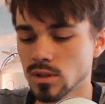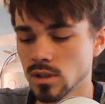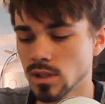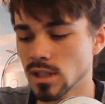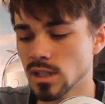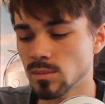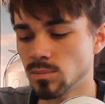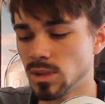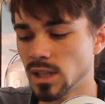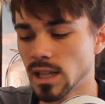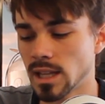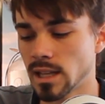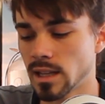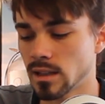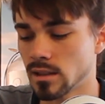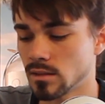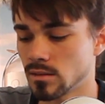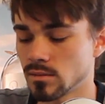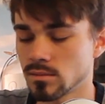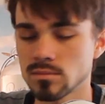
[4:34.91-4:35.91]

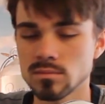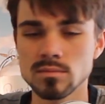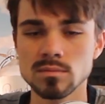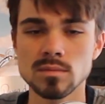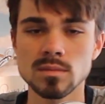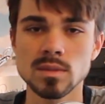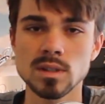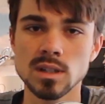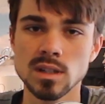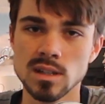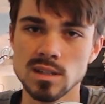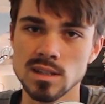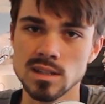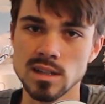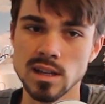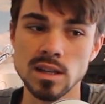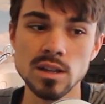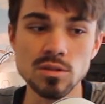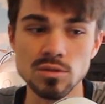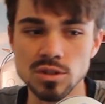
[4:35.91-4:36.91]
display because he's
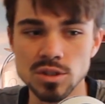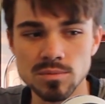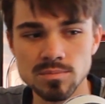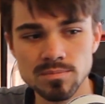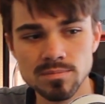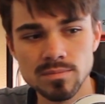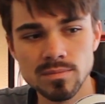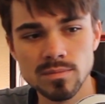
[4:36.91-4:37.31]
not huge.